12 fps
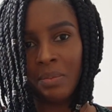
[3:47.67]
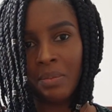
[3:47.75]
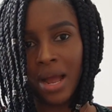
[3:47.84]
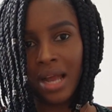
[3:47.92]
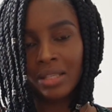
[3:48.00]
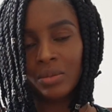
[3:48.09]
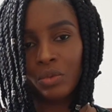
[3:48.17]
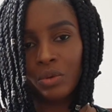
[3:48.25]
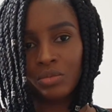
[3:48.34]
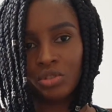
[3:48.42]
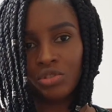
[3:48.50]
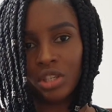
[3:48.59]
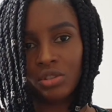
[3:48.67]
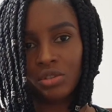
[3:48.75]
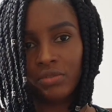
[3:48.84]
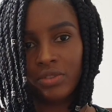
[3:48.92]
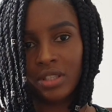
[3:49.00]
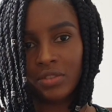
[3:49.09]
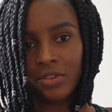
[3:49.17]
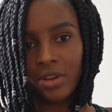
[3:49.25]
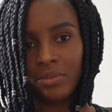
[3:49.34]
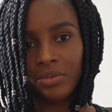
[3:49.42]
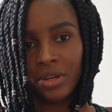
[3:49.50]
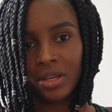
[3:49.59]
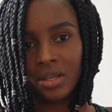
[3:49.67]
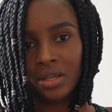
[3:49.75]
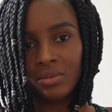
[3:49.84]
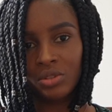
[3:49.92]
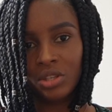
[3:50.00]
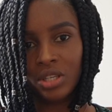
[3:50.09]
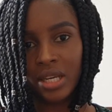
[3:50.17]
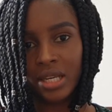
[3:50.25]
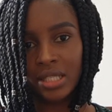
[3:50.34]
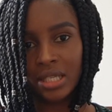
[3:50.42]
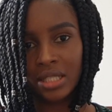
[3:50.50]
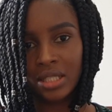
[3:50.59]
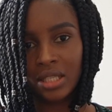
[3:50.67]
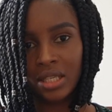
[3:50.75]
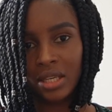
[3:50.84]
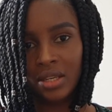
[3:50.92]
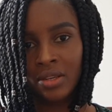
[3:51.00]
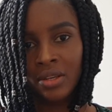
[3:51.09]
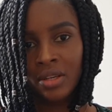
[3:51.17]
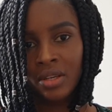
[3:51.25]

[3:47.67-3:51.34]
maximum stretch of this fabric. I'm sure you guys can see.